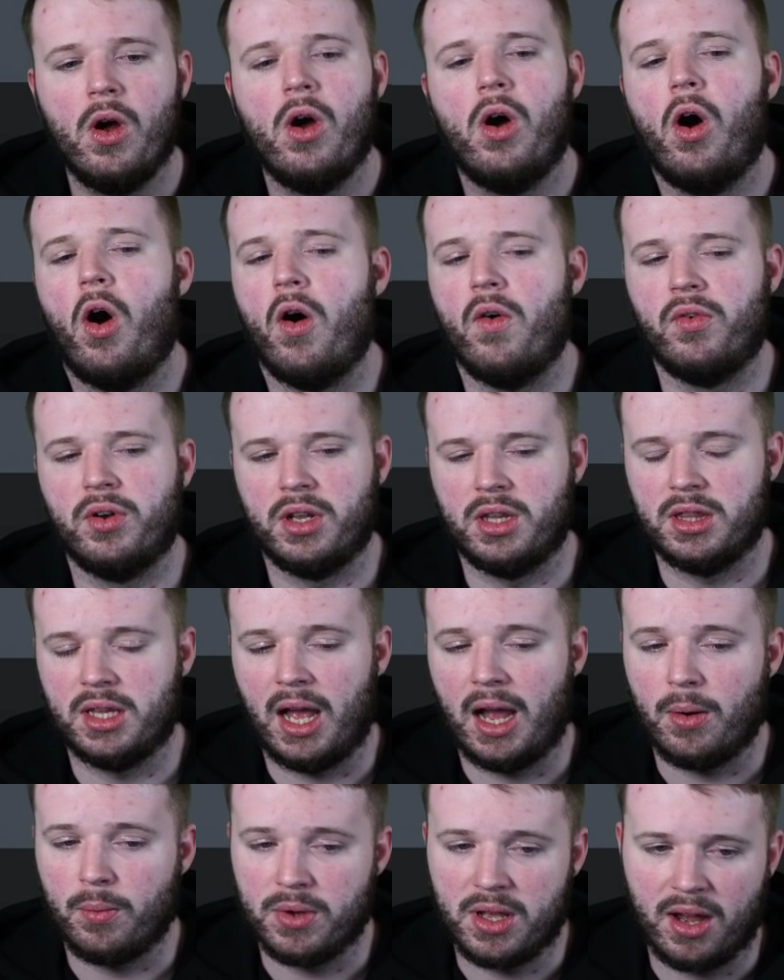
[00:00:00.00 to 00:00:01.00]
Other than that,
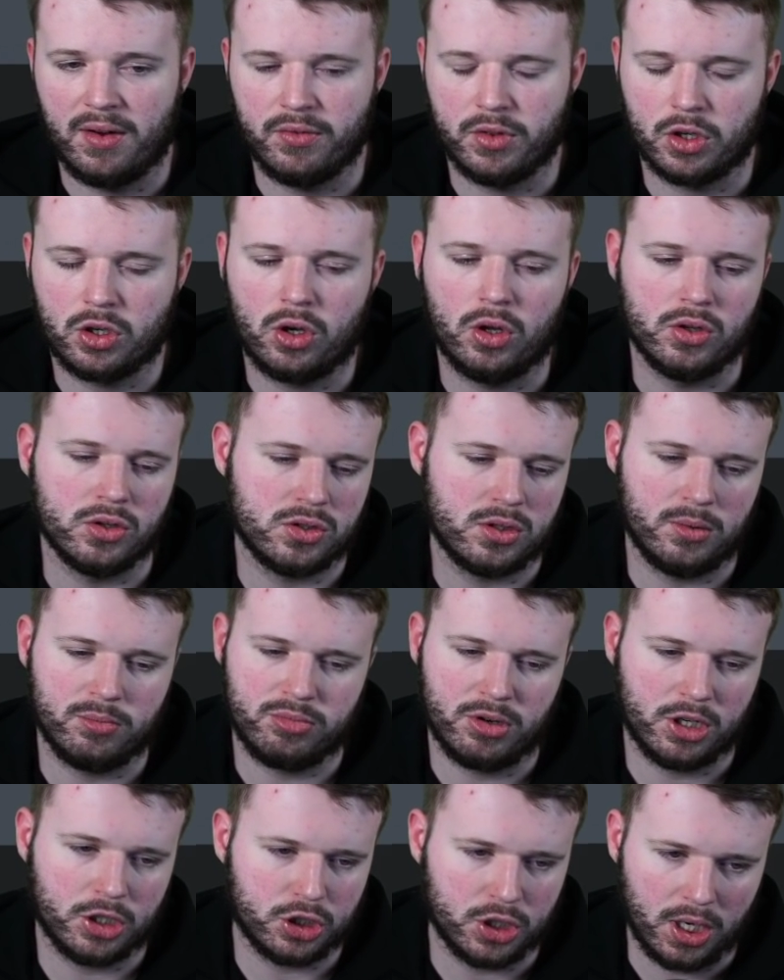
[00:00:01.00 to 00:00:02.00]
we have the constant
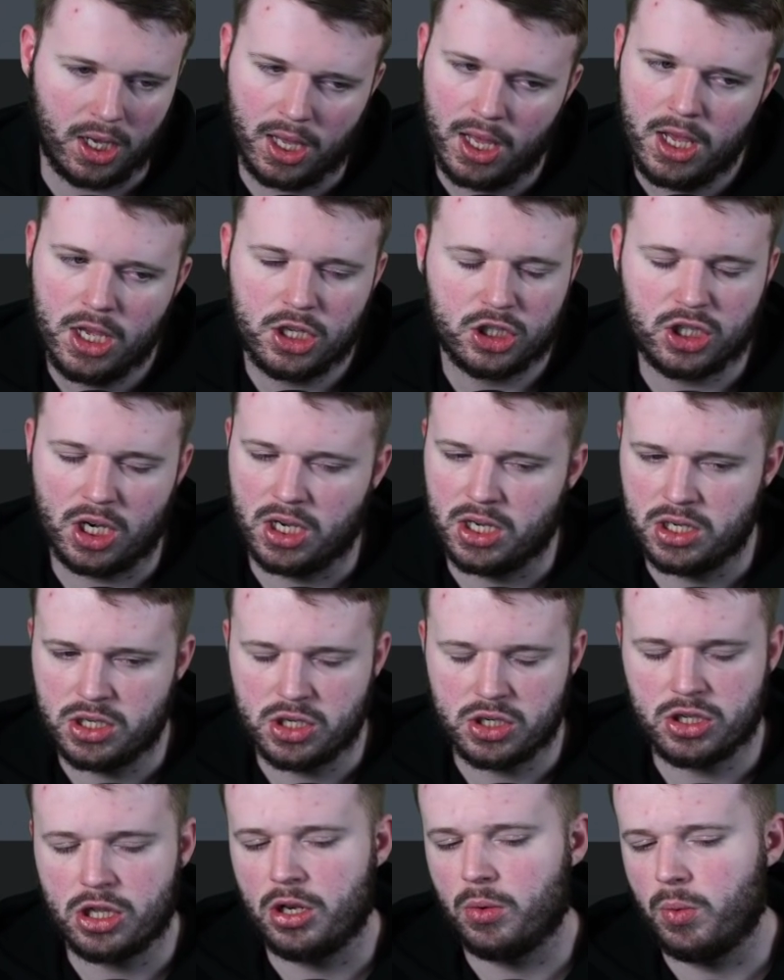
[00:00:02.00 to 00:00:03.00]
pressure, changes
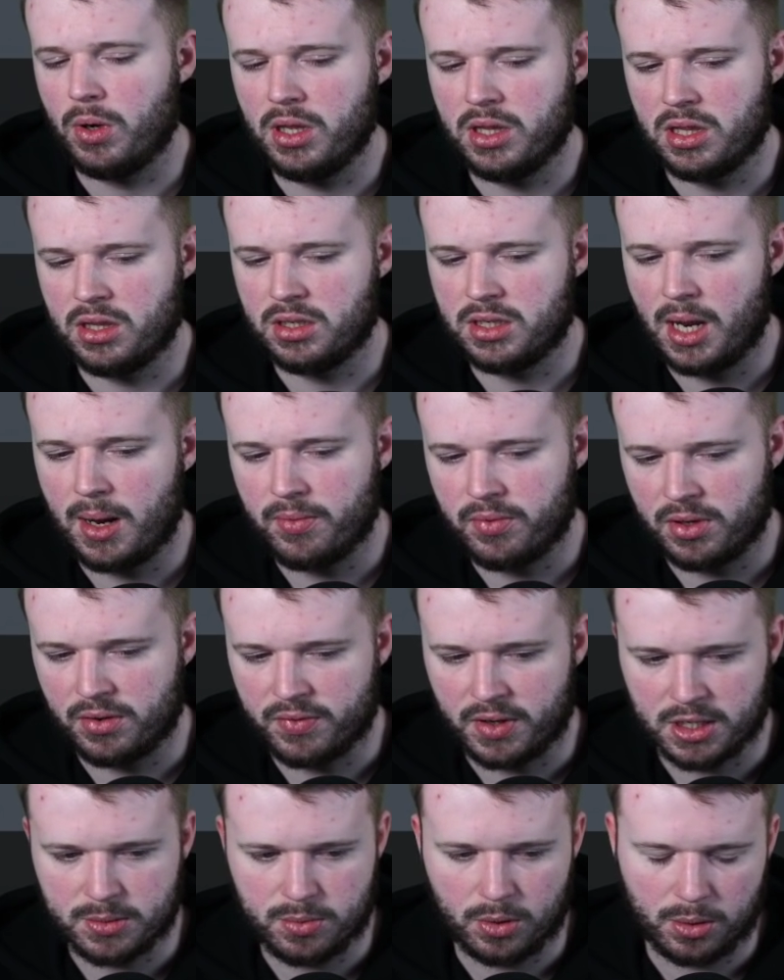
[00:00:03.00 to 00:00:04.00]
to the width and the depth, and the
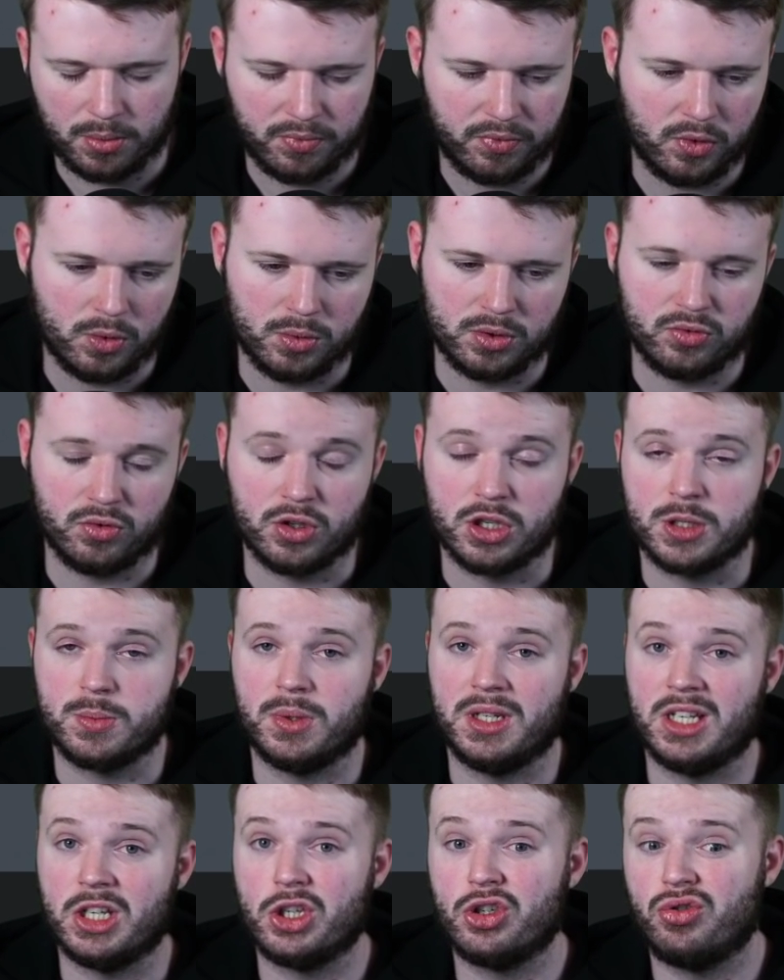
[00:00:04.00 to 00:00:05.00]
fast build and forward runs, but the
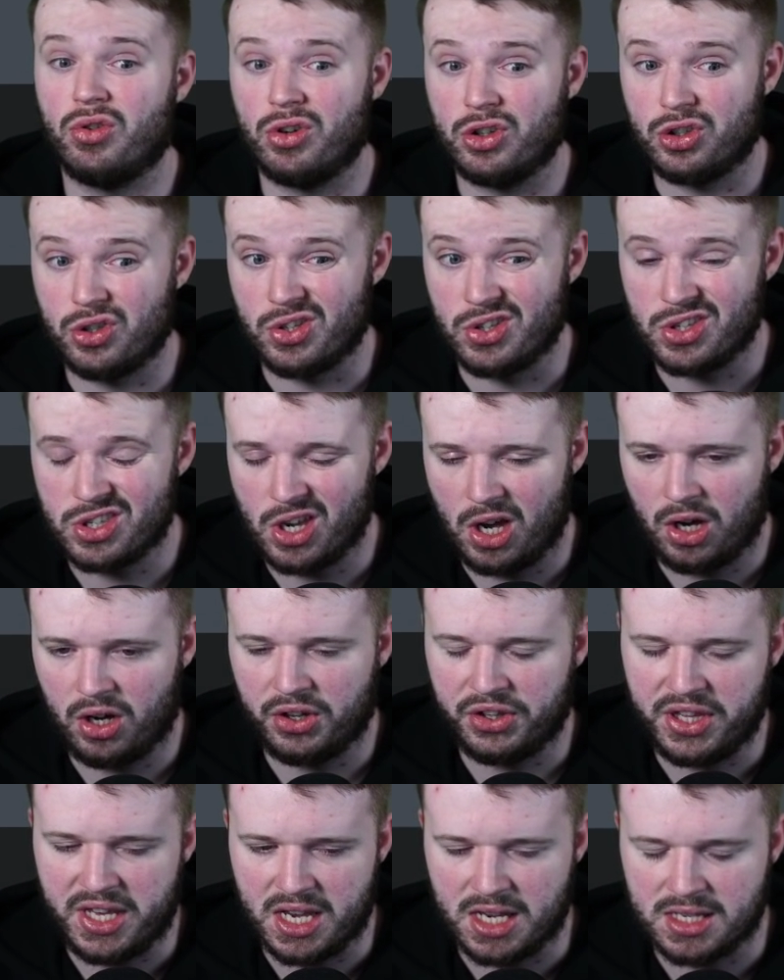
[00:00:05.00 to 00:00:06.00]
instructions are
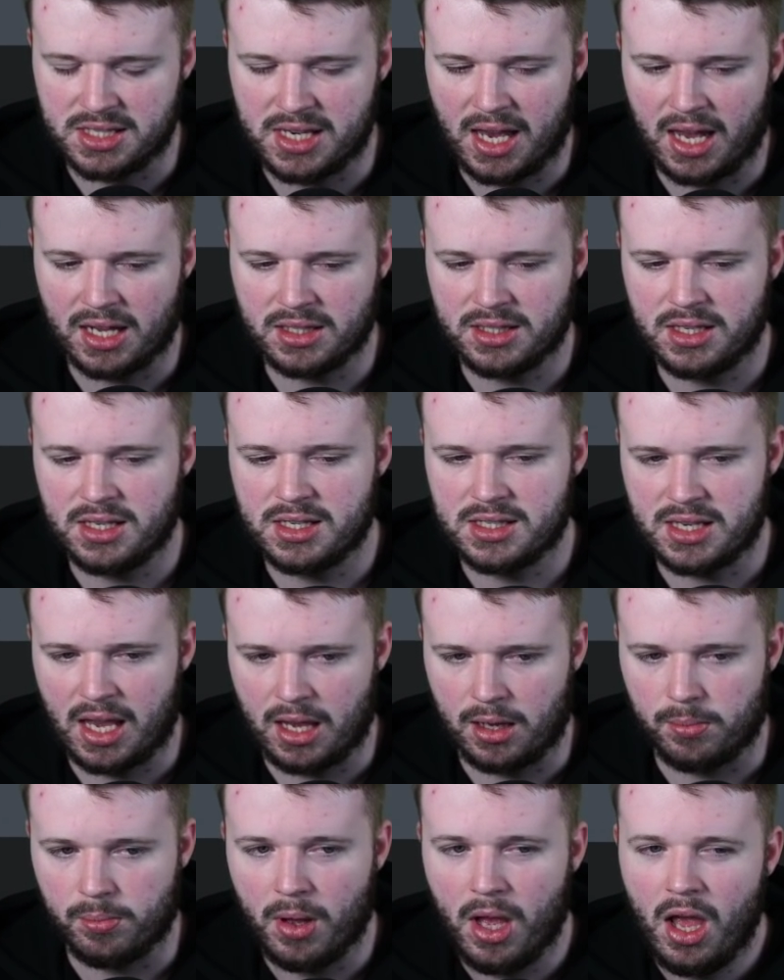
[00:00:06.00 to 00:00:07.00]
the exact same.